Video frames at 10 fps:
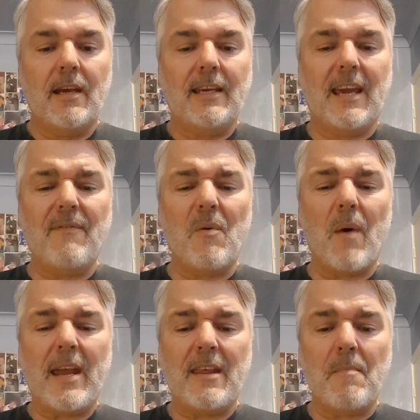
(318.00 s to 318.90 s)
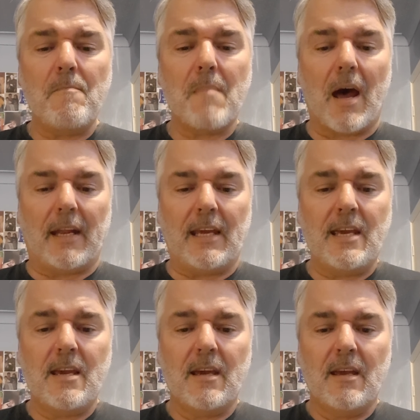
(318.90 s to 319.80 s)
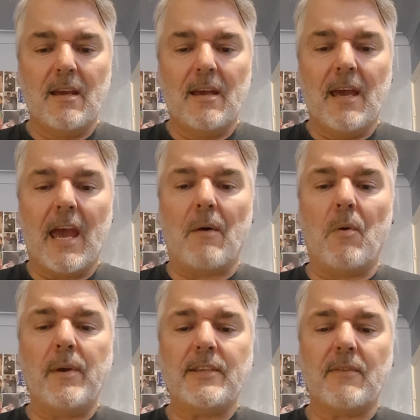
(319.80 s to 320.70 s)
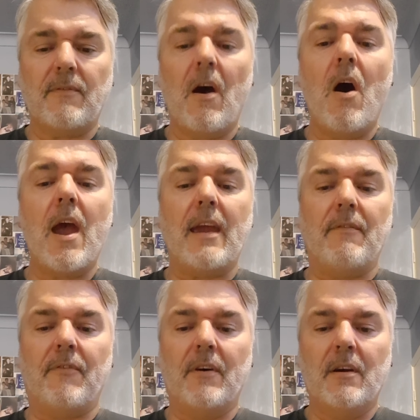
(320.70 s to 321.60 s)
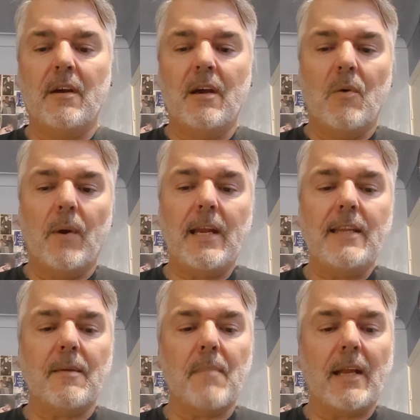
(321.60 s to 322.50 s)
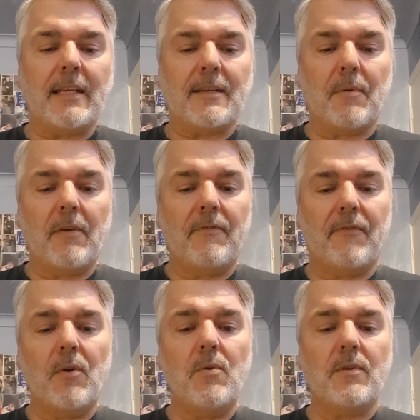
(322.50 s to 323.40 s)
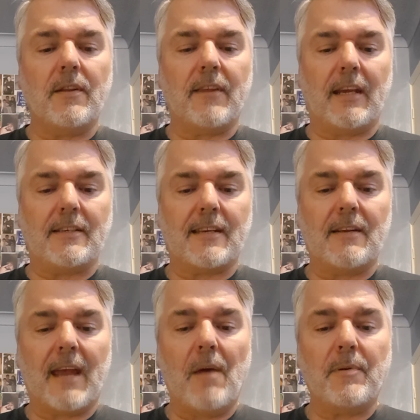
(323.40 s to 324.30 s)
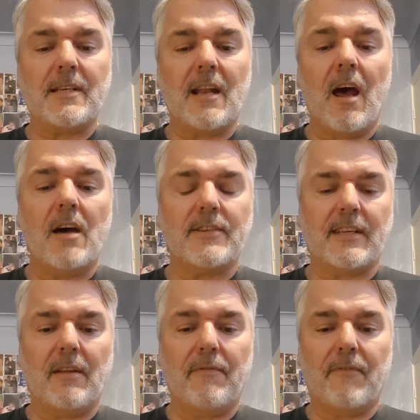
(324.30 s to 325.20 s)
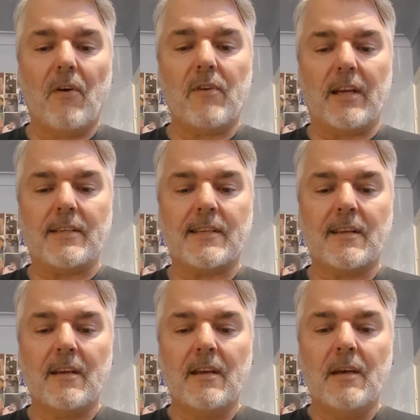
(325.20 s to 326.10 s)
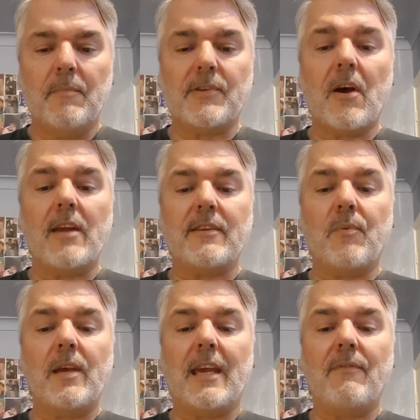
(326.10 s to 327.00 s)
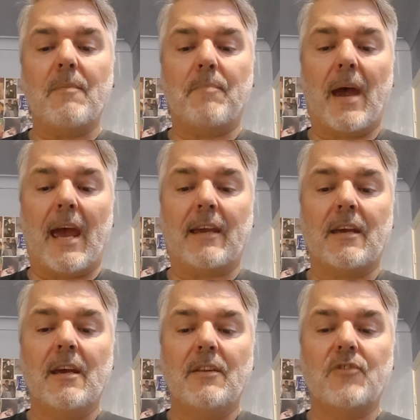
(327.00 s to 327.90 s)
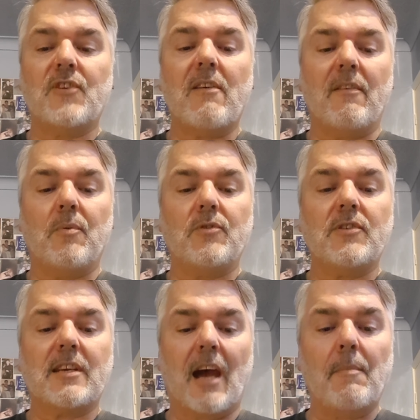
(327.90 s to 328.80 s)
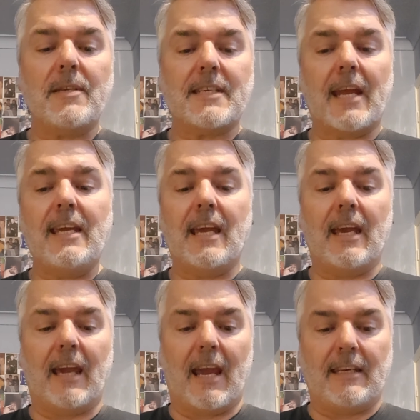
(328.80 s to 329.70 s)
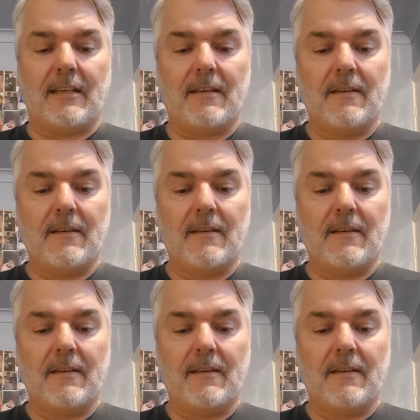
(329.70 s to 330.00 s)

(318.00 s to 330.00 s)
Give away the money? How will we survive? We need the money to buy food and things to help us last in the forest. Besides, if we give it back, the sheriff will just come and take it again.